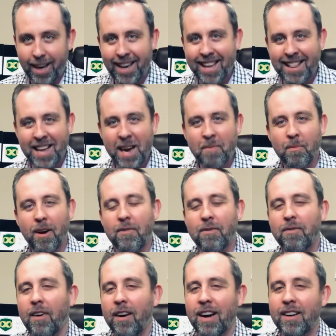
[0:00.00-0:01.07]
And that
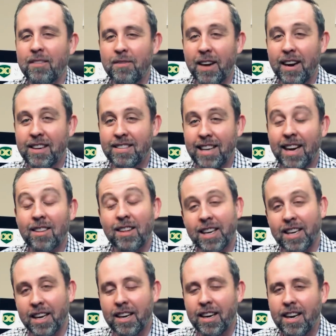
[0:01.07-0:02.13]
might sound like
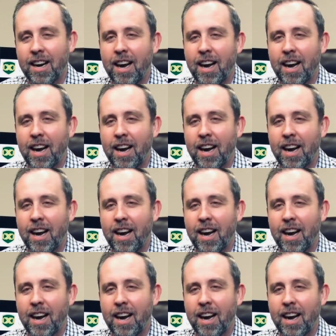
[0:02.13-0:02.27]
a